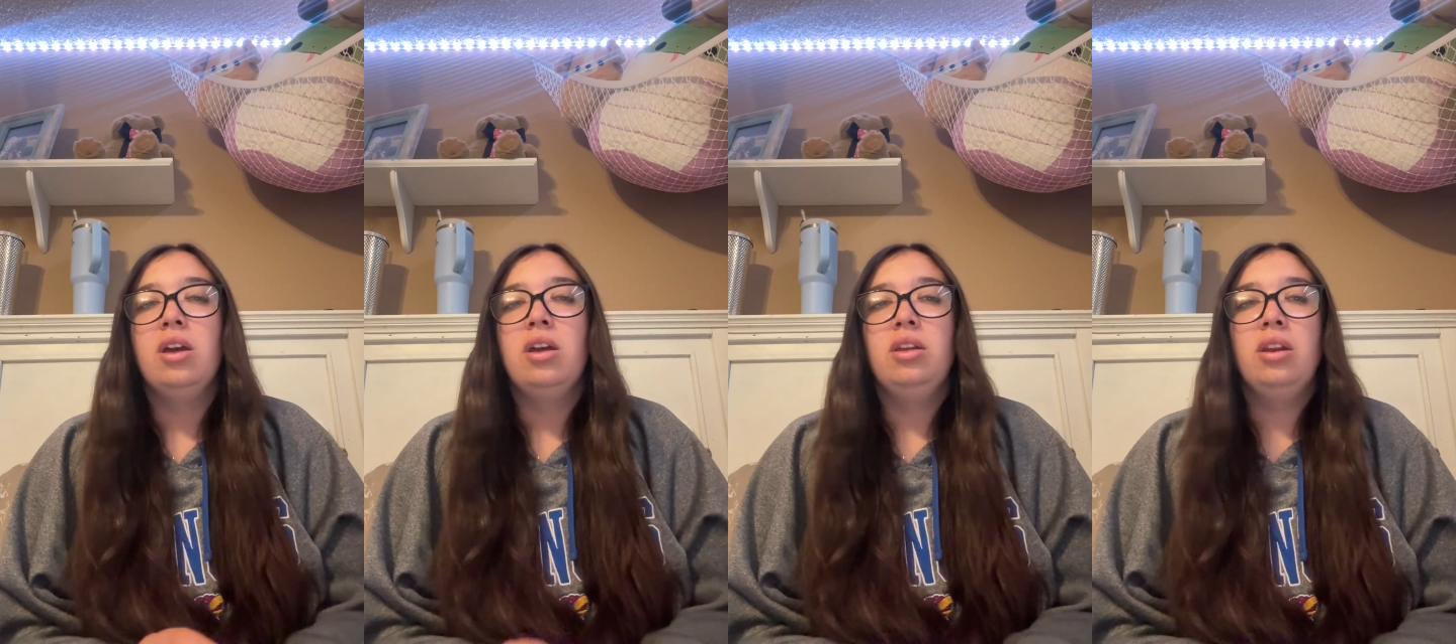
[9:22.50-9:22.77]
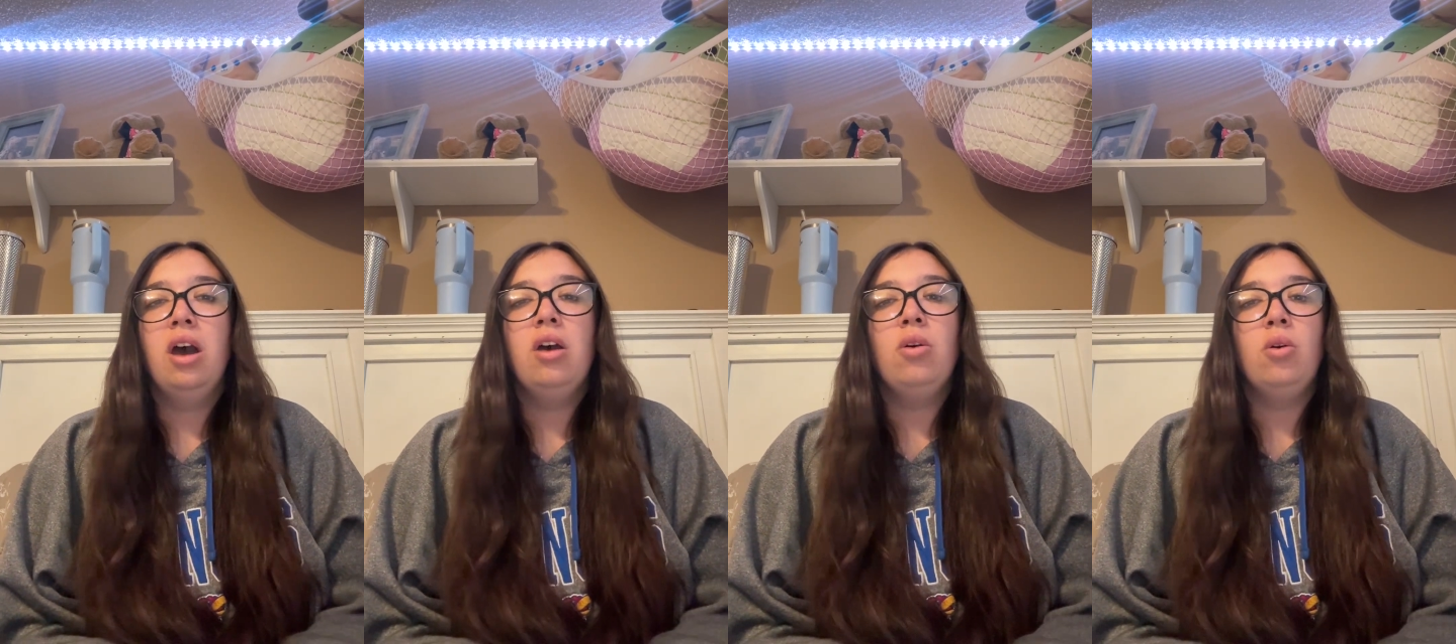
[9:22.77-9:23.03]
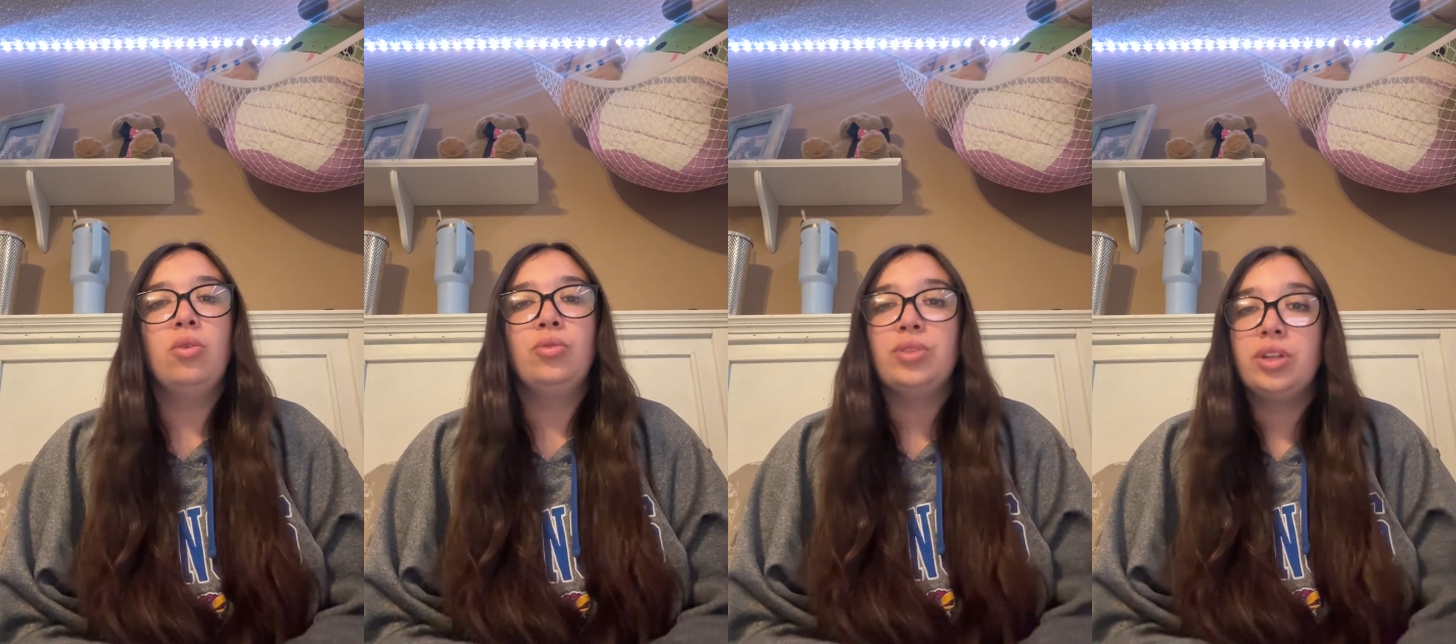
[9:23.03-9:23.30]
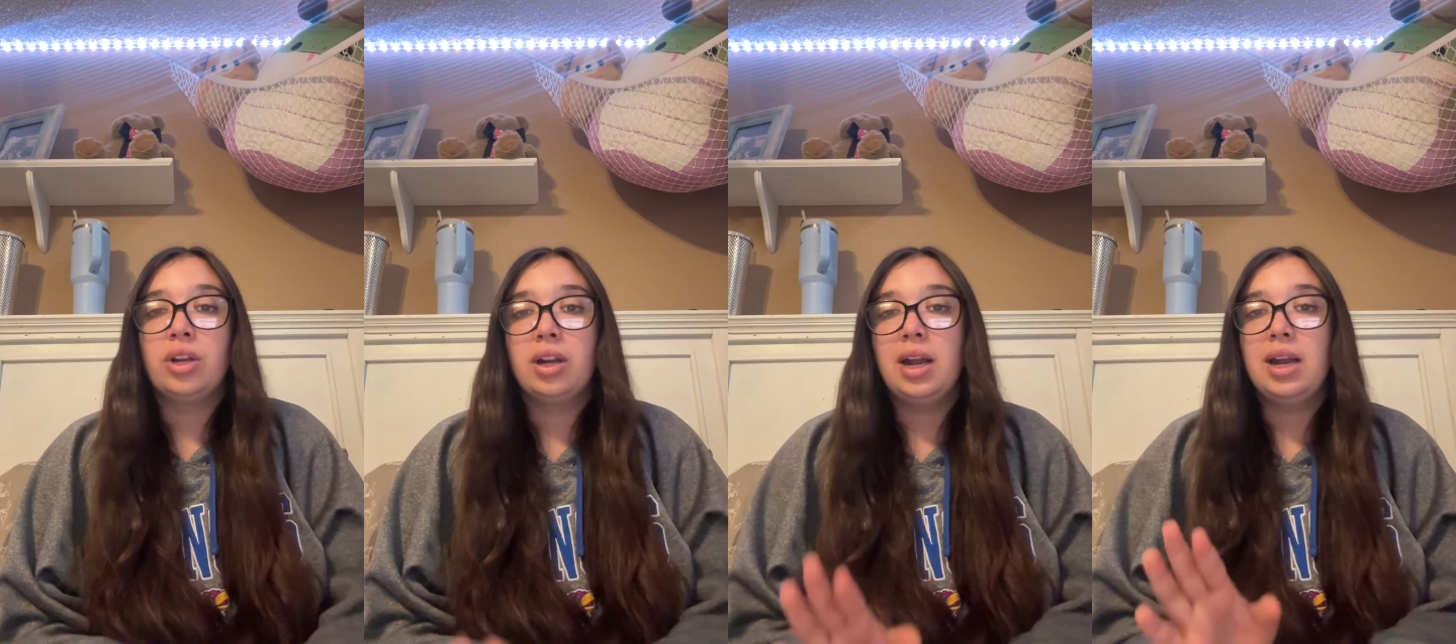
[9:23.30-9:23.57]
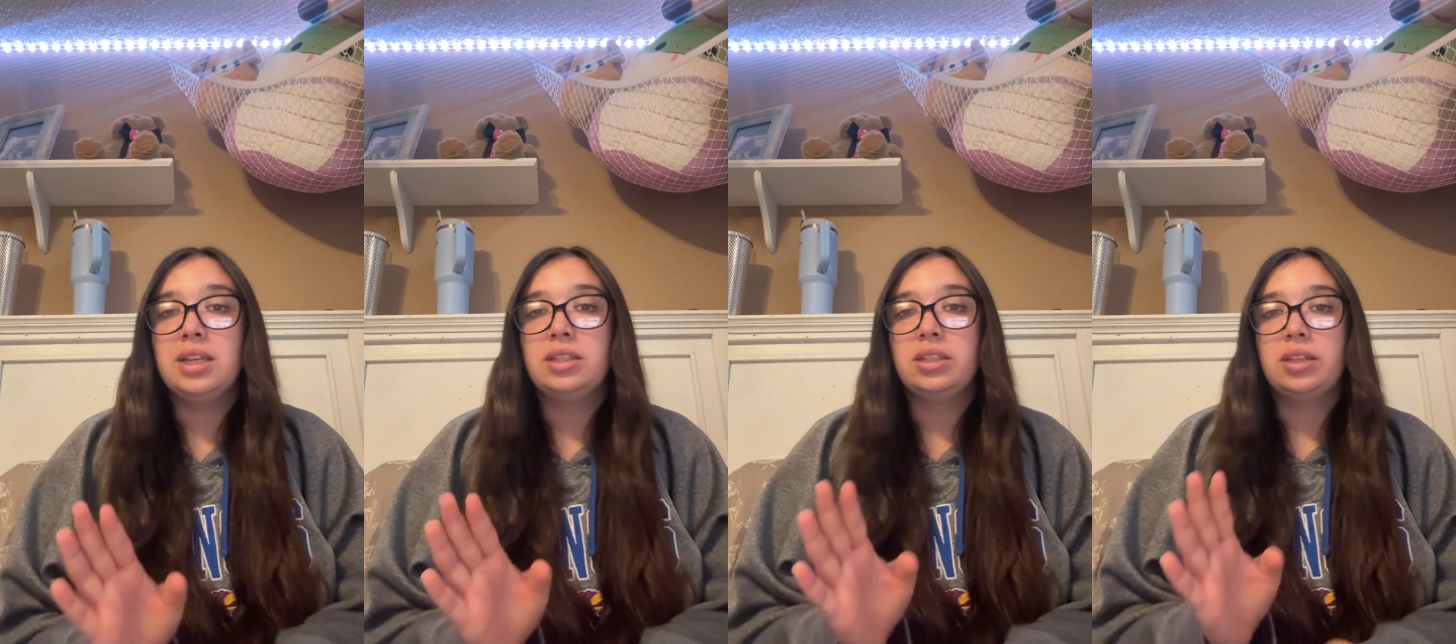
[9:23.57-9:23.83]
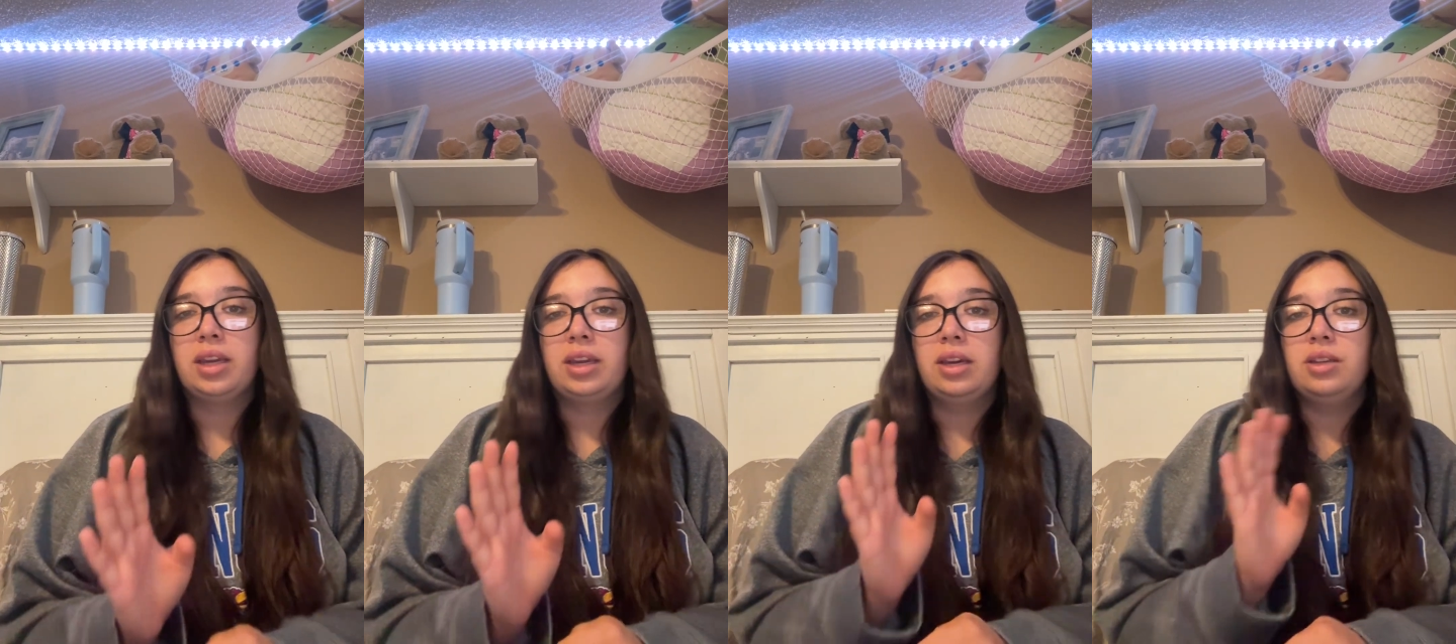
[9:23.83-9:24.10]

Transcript: Not holding her as like